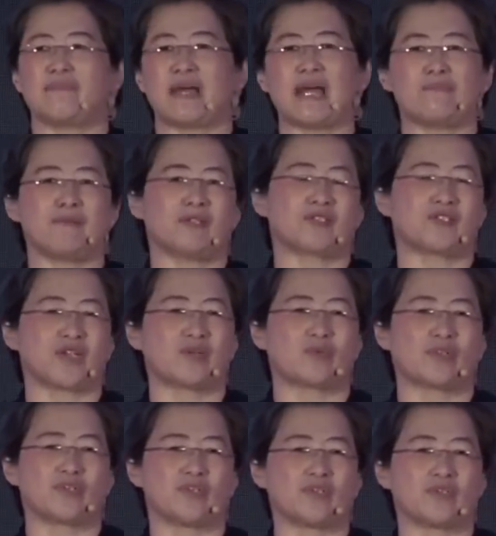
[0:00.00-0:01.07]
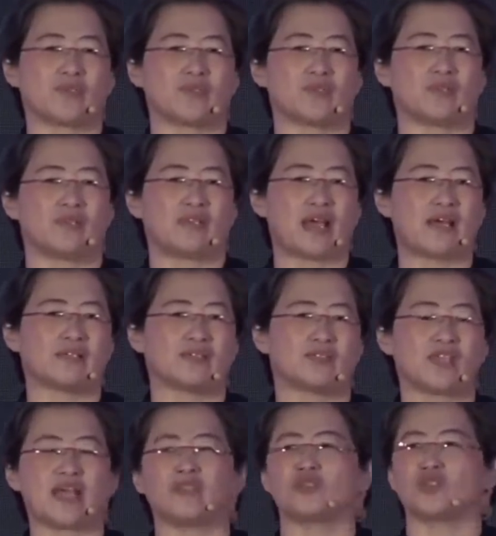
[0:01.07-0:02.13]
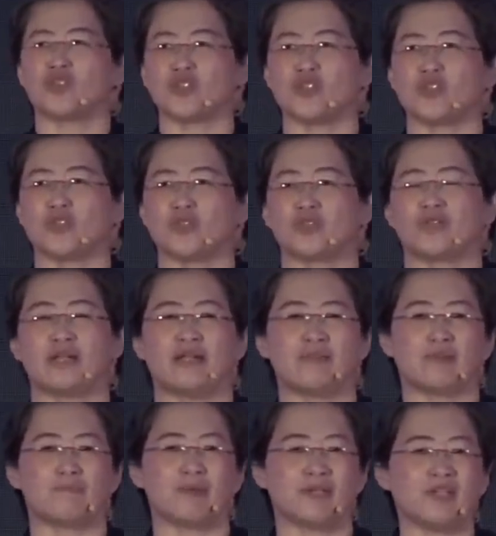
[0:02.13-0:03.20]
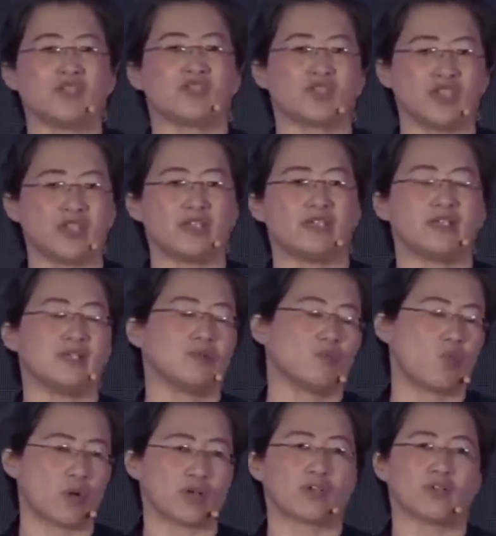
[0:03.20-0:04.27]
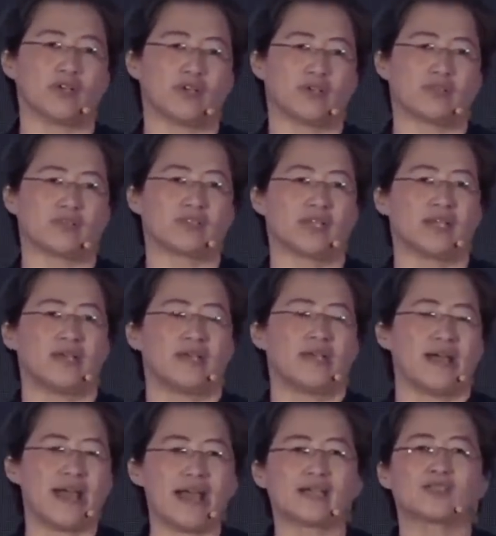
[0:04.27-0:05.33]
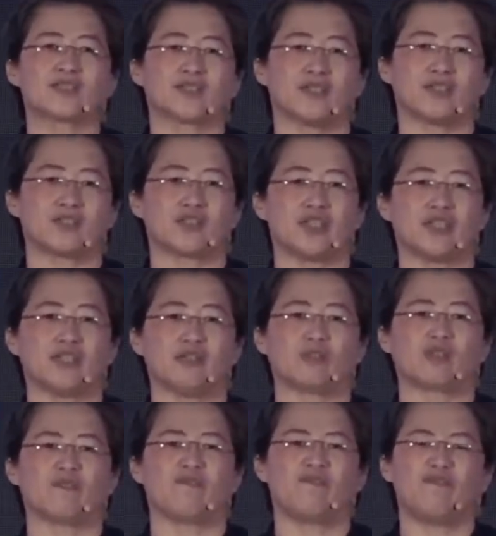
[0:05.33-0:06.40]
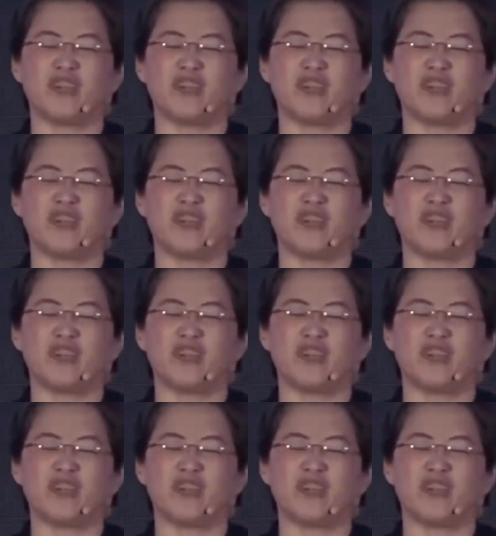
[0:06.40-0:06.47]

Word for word: I'm happy to share with you that Zen 2 in the PC workloads actually achieves